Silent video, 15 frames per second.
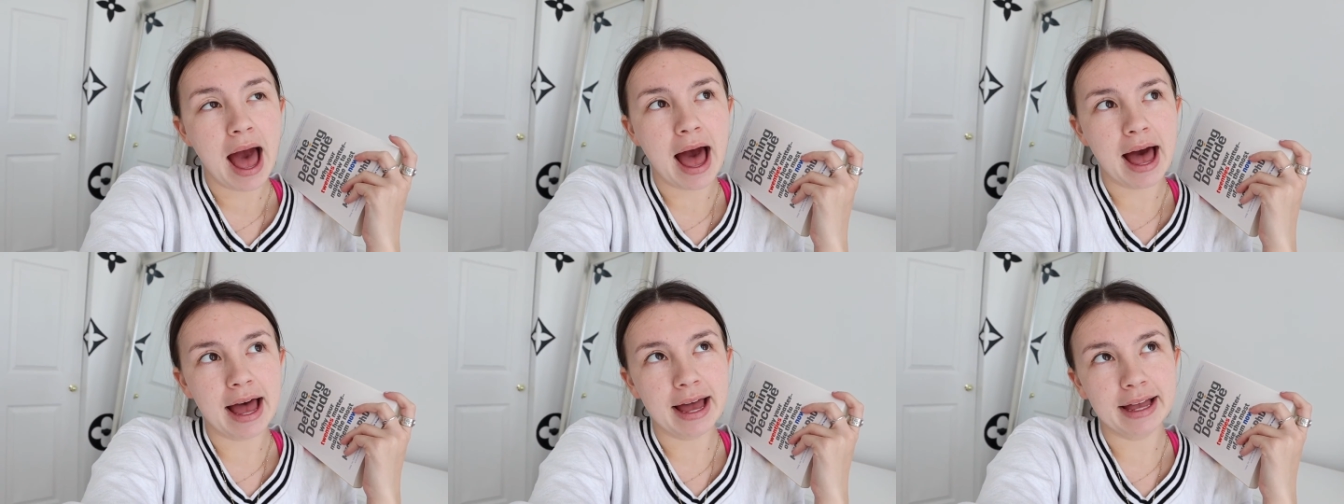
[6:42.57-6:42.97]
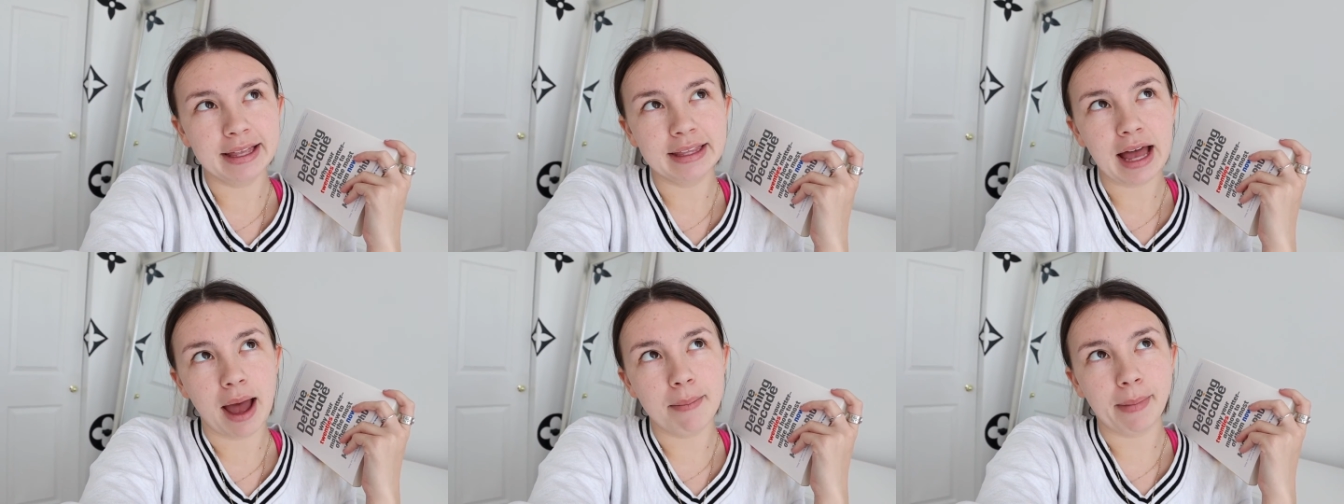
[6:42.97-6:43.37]

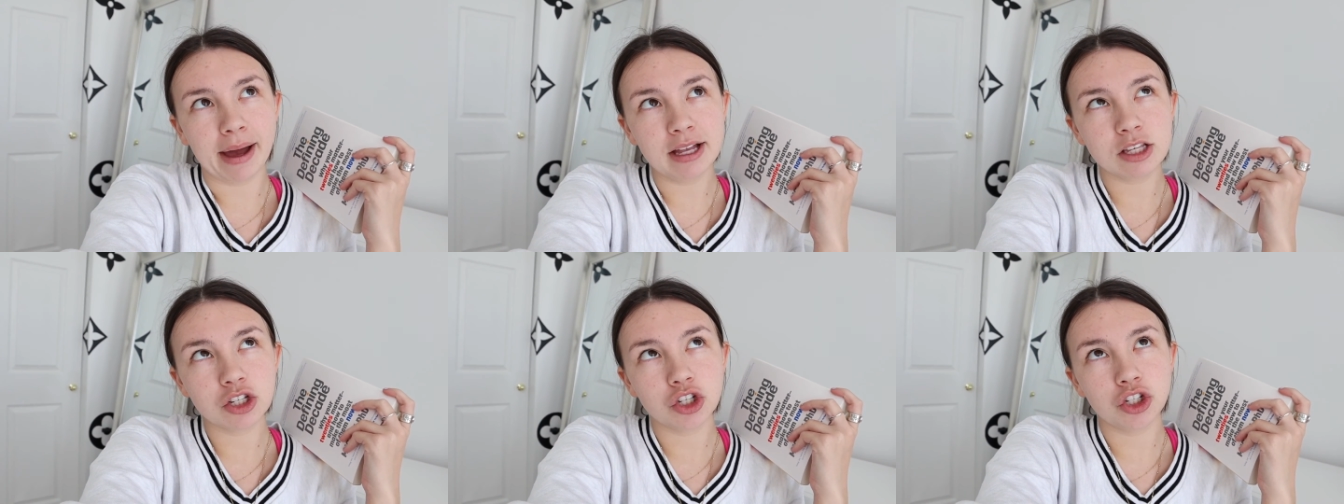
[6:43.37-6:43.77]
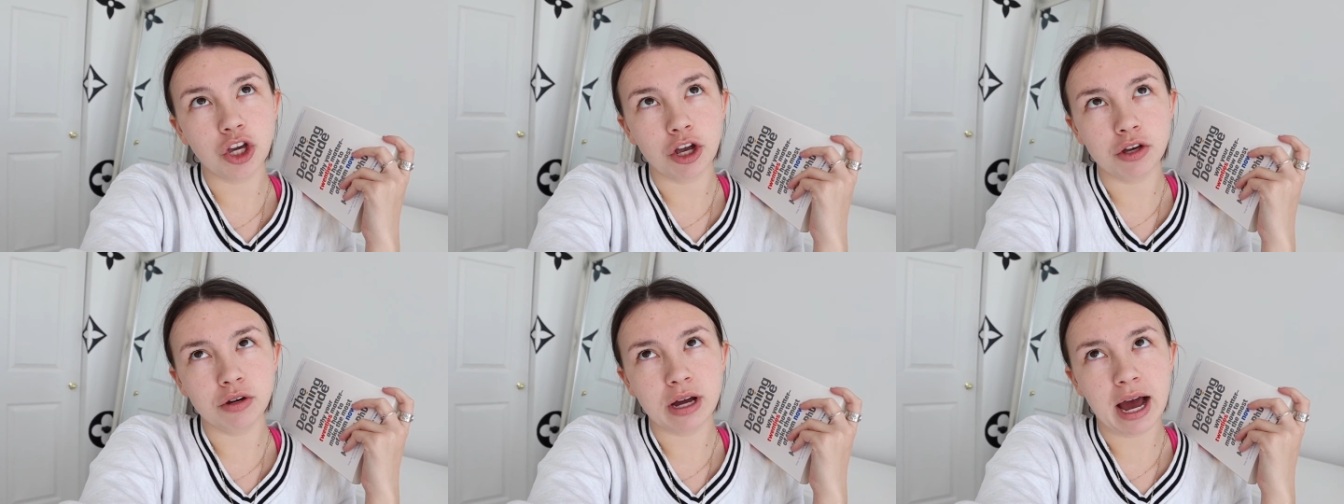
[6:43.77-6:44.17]
And I might
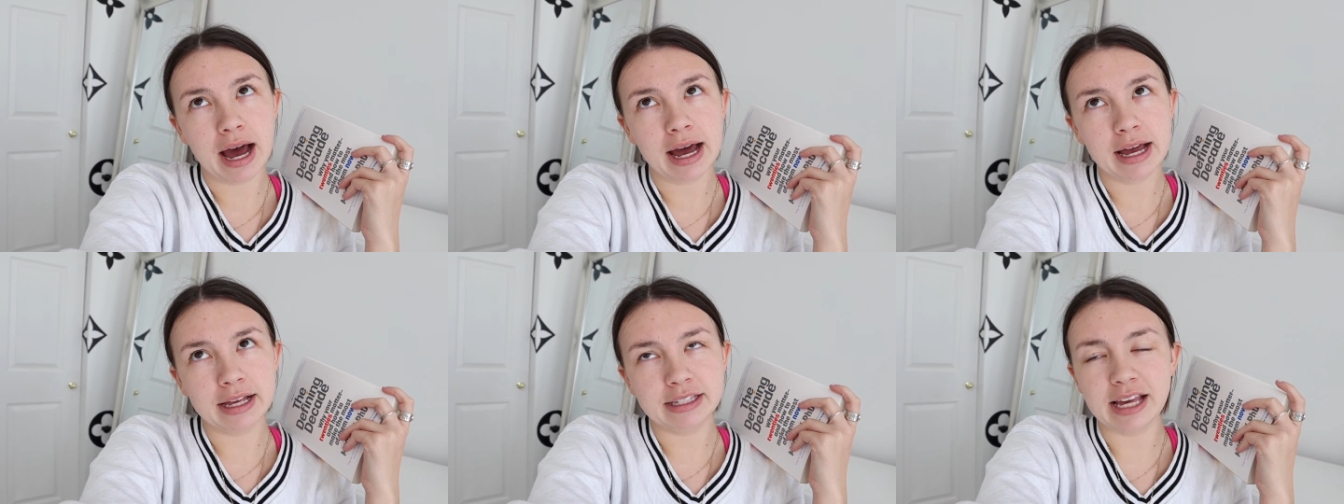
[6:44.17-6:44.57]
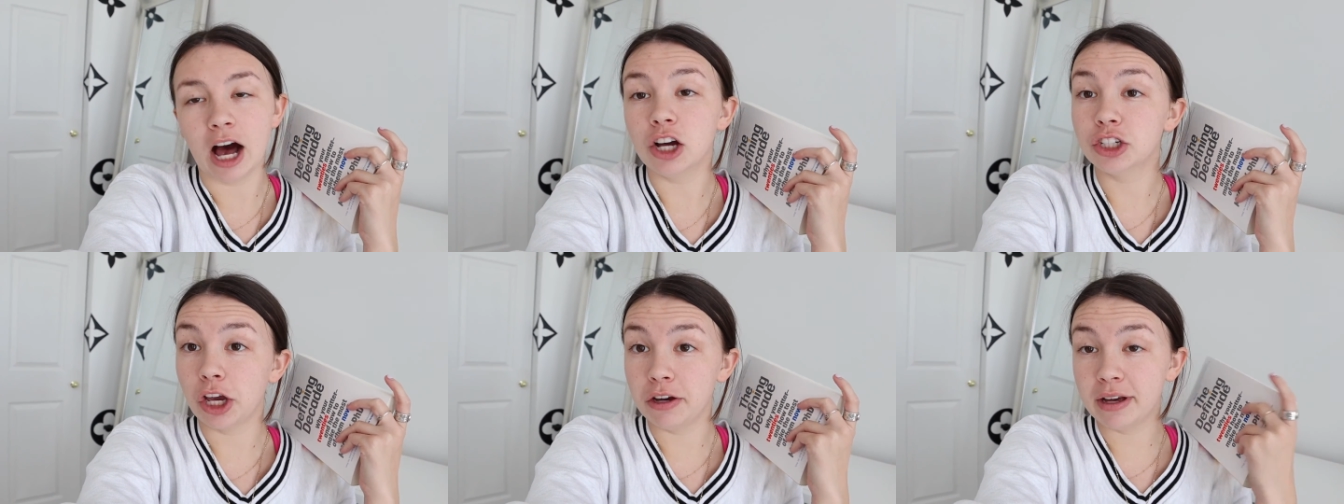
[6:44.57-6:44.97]
show you guys,
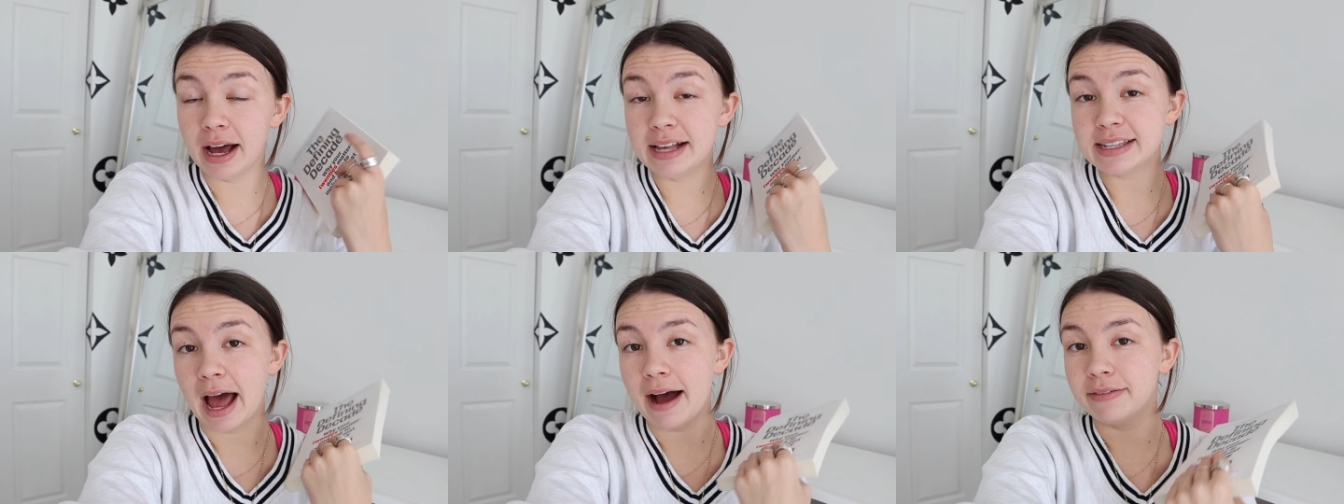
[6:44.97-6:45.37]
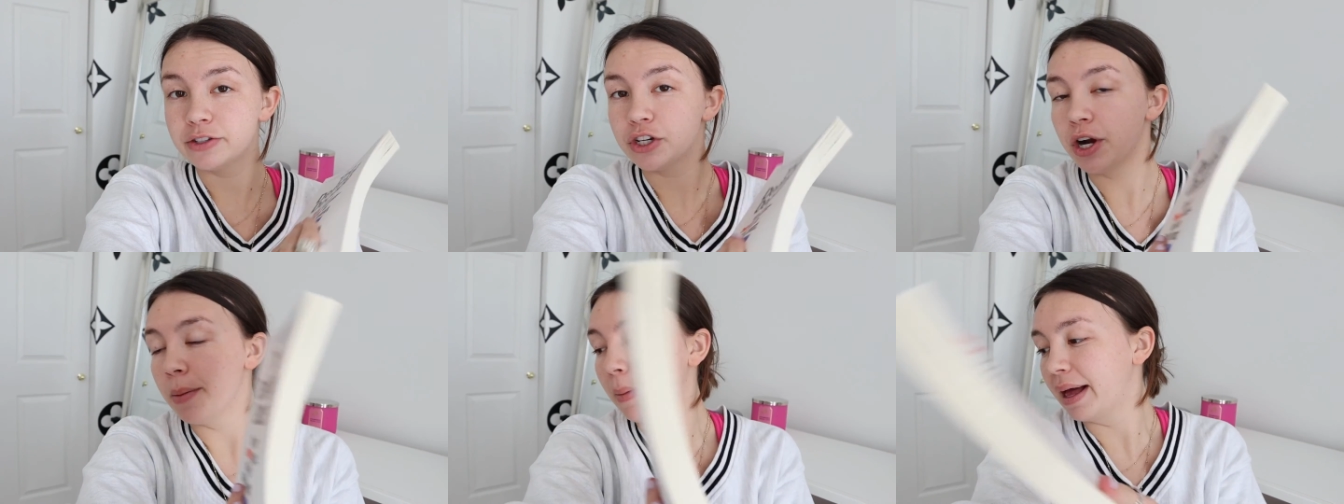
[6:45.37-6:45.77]
yeah, I'll show you guys
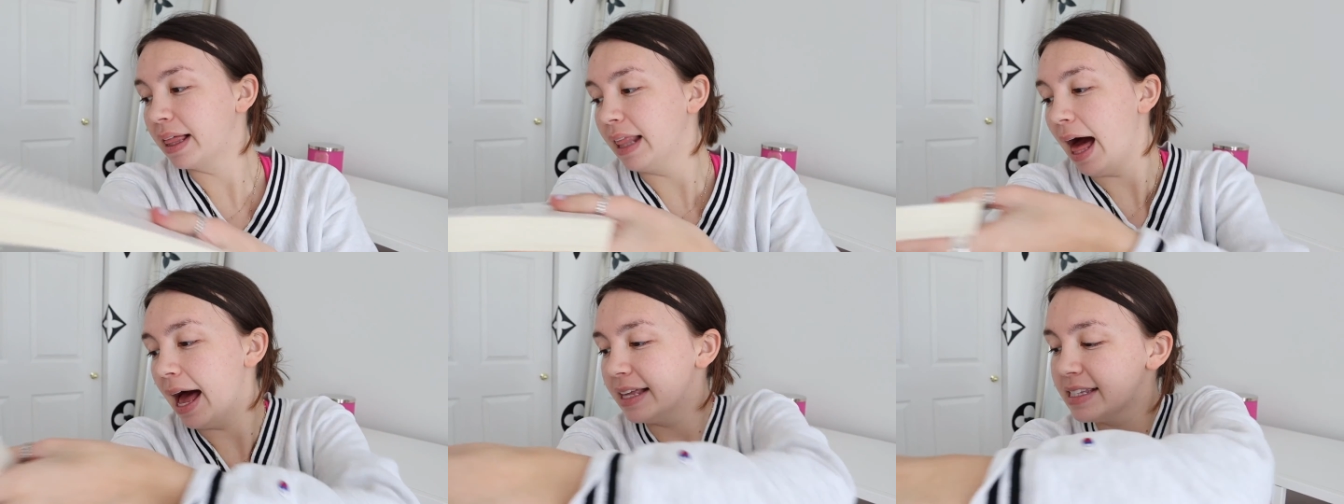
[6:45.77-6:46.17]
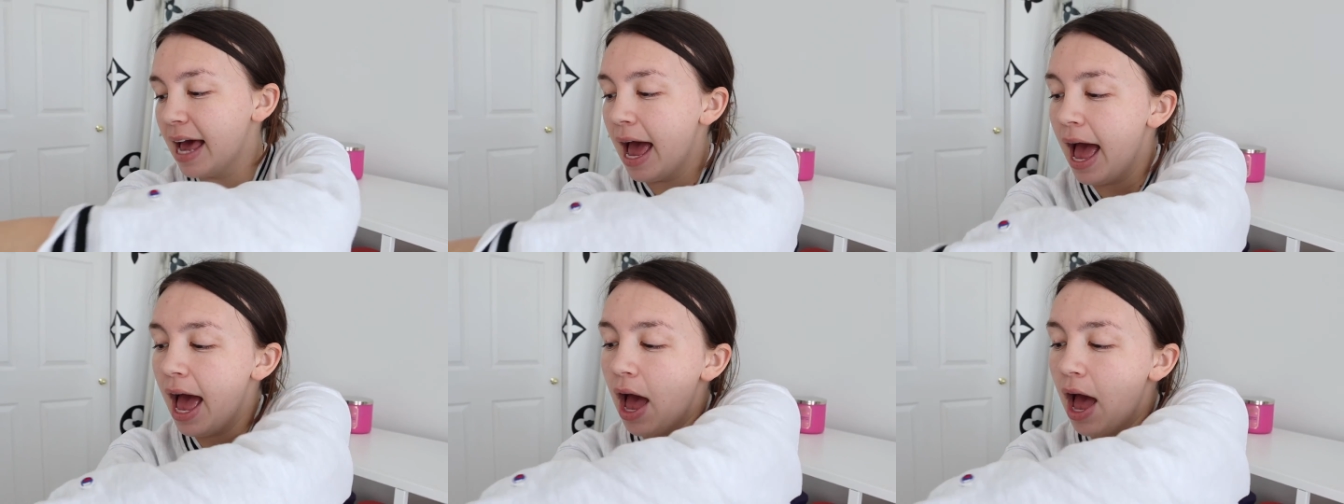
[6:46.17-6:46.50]
after my class